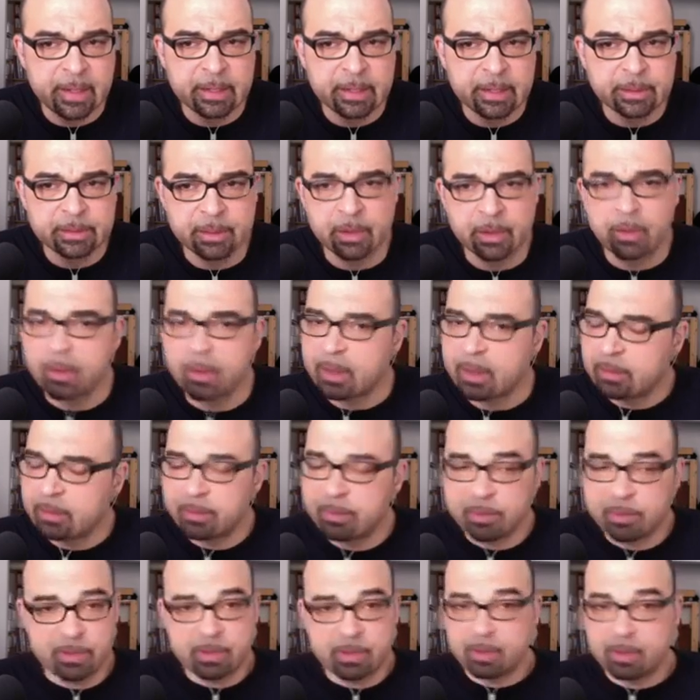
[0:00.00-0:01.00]
So it
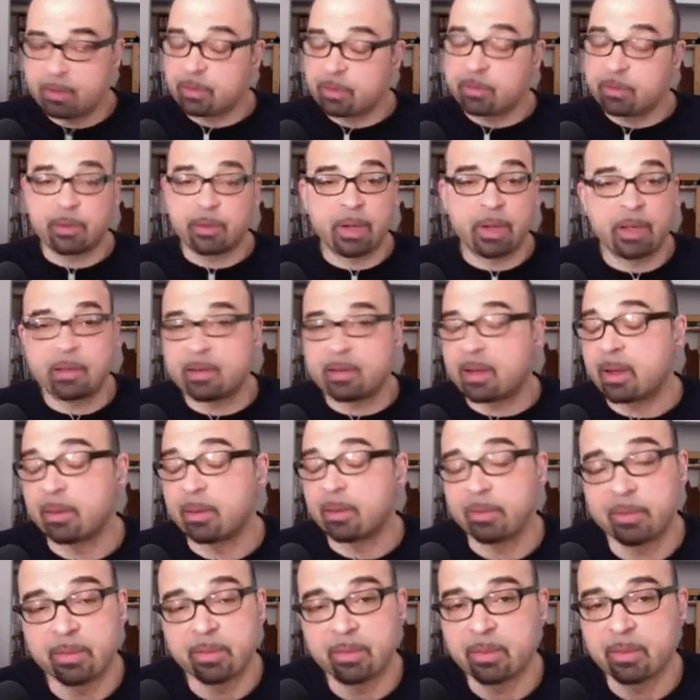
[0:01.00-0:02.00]
was great
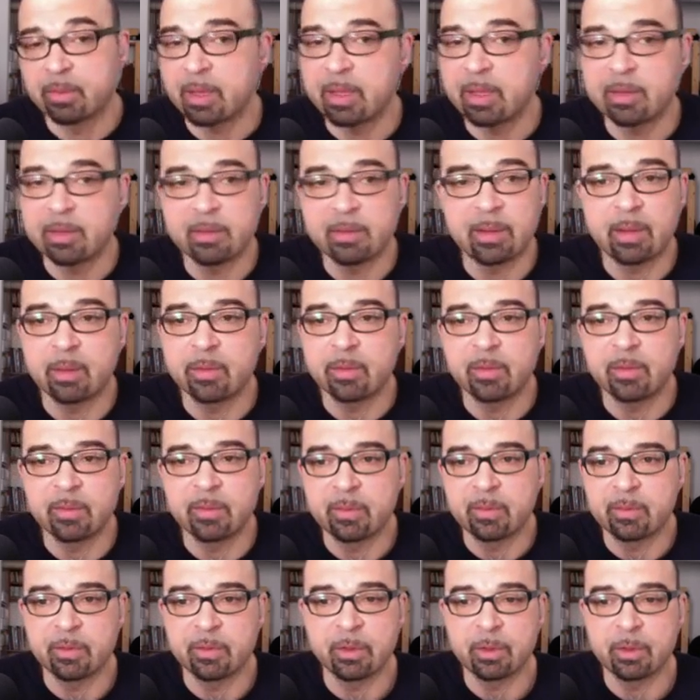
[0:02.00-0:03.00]
times,
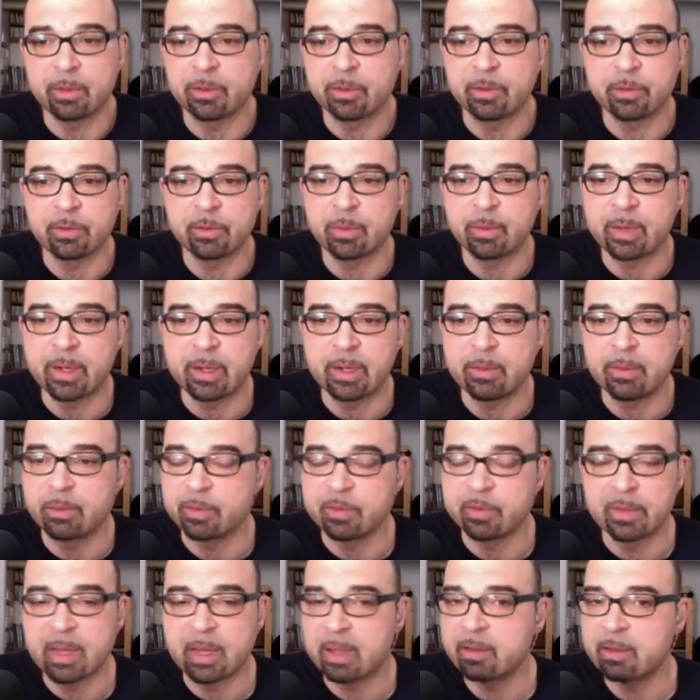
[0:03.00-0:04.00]
Circle in the Square. It
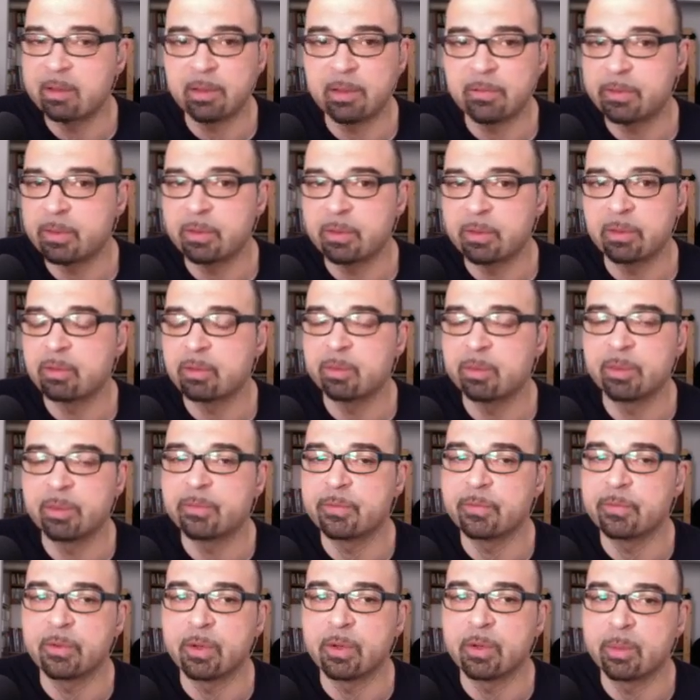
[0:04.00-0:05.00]
was not difficult to
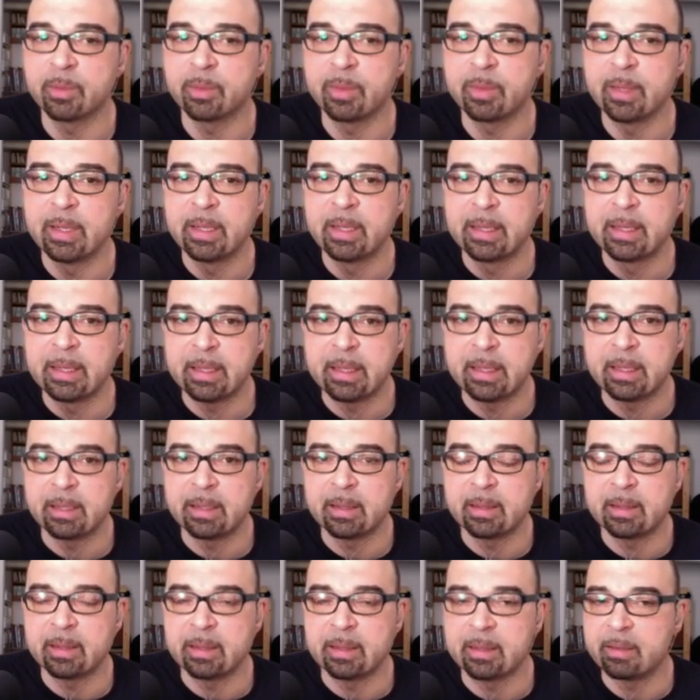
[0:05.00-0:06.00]
perform
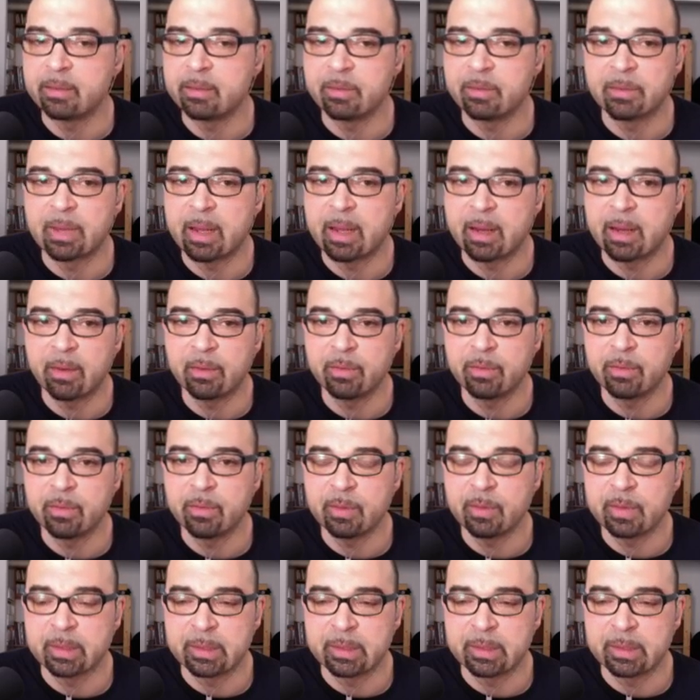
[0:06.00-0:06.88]
in the round.